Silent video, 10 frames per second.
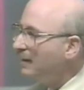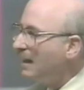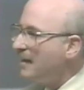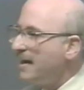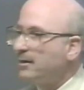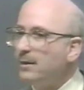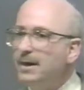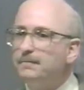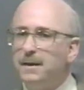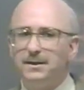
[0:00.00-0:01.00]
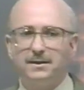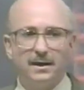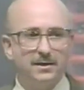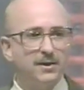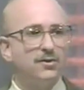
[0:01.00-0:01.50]
And then Greenpeace
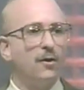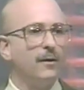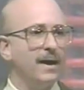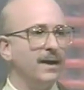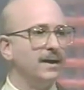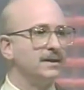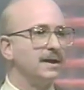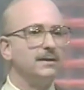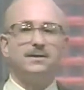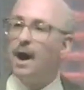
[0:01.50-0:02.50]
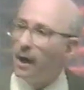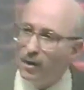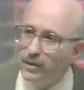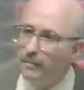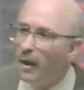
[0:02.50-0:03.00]
sticks its oar in and it says, no,
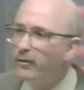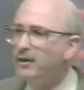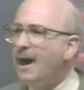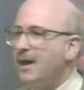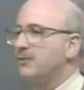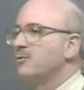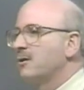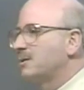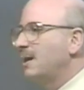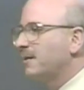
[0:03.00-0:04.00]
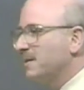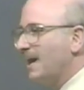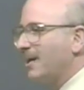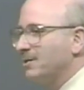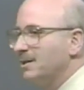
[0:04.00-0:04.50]
you're both lying through your teeth. It's
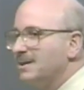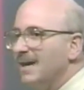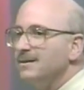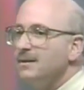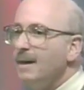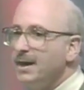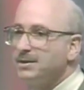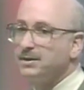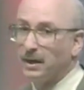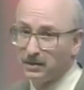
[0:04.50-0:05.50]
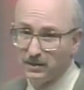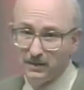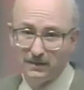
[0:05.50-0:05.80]
actually 10 to the minus 6.